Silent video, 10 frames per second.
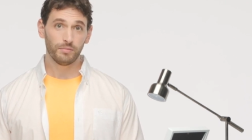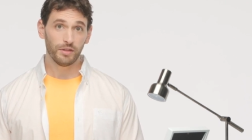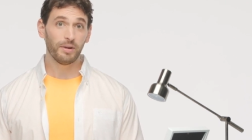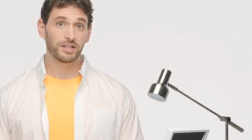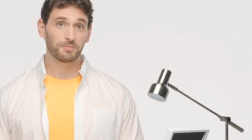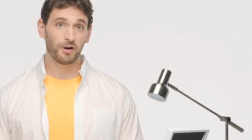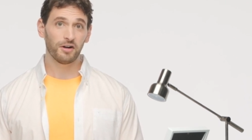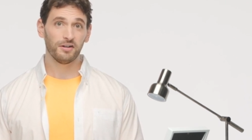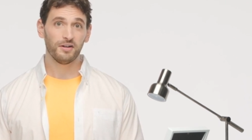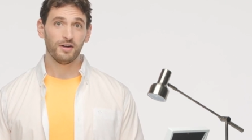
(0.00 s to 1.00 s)
The best
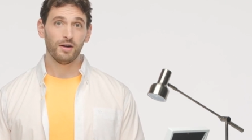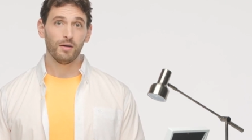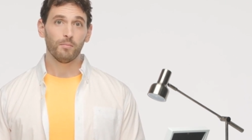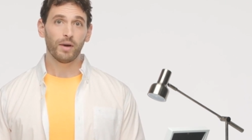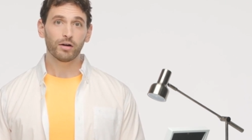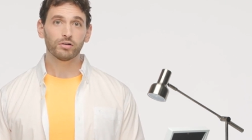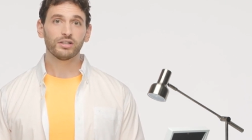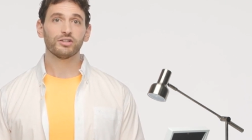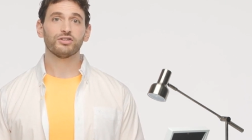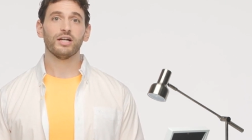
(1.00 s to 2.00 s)
part?
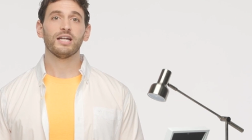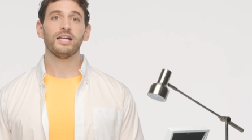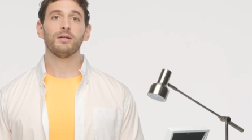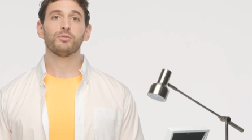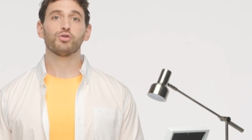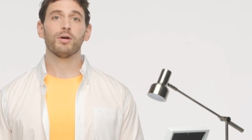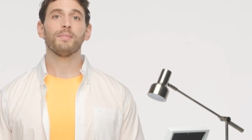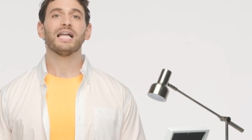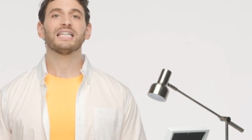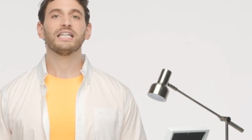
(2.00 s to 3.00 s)
Micro-Touch Titanium
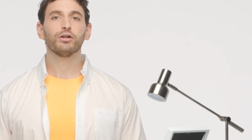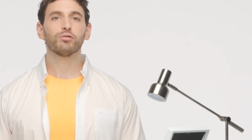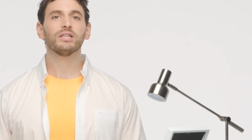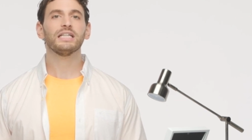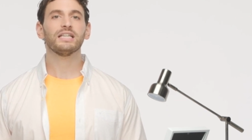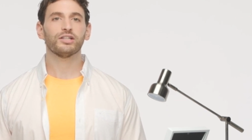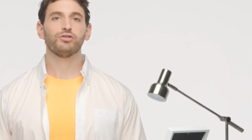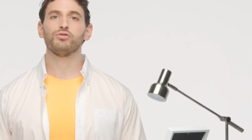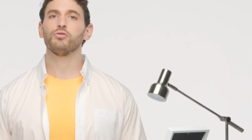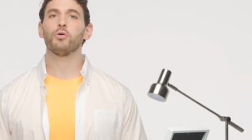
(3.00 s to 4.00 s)
Trim literally lets
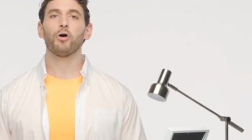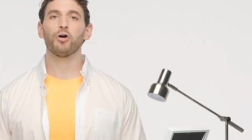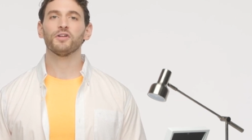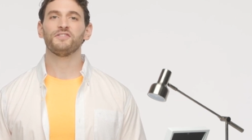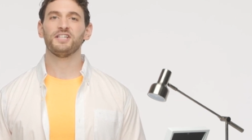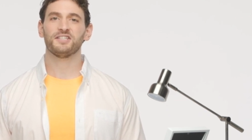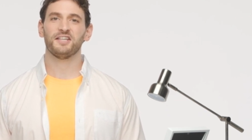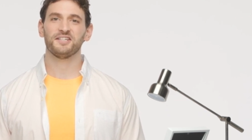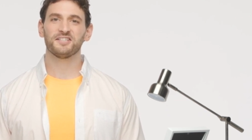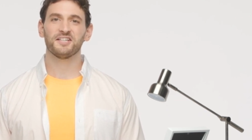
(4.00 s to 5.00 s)
you do all of these
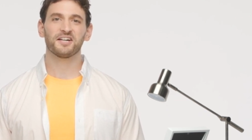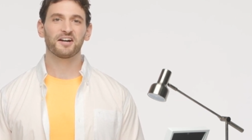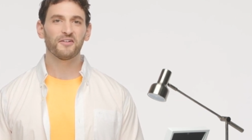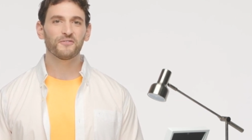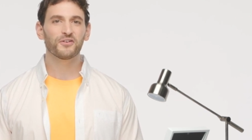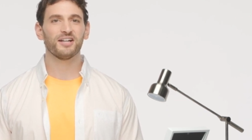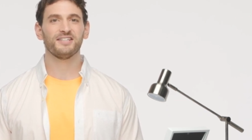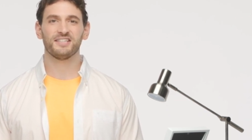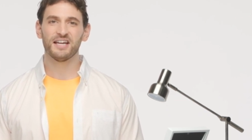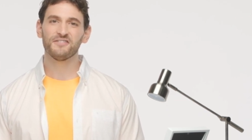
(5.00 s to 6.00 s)
things in the comfort
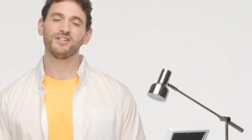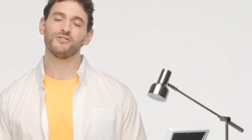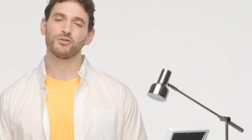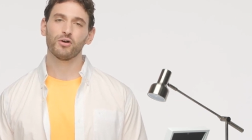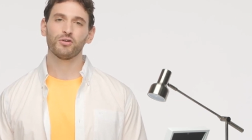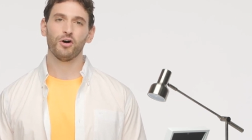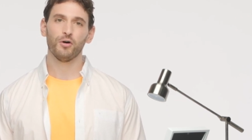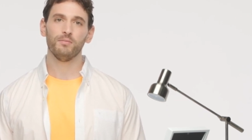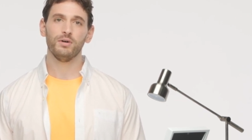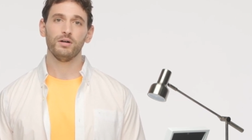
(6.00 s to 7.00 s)
and safety of your own
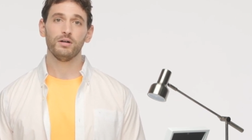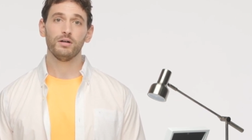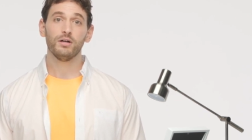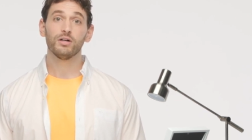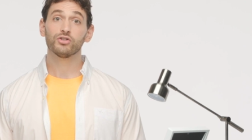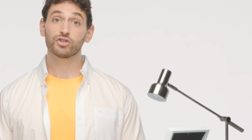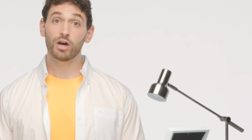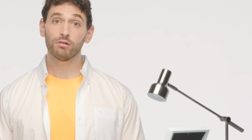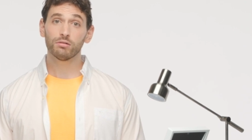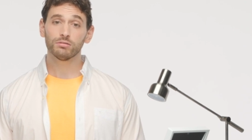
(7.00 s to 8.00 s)
home.
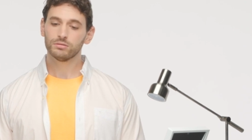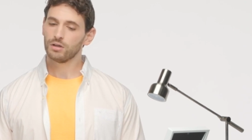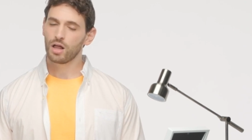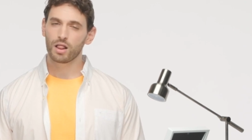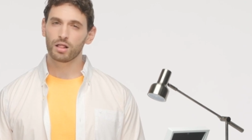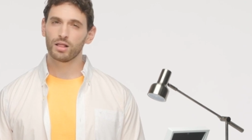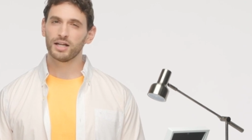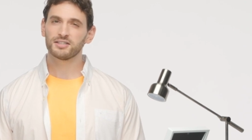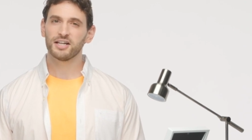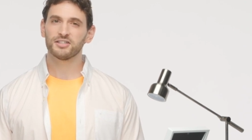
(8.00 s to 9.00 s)
So,
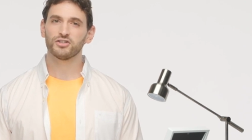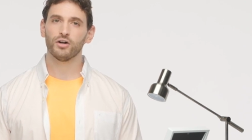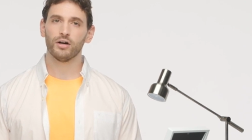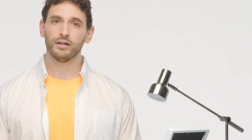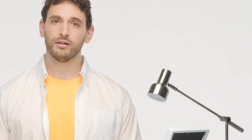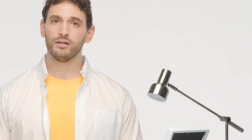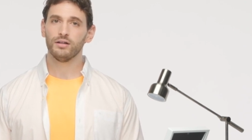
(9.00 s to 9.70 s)
let's get started.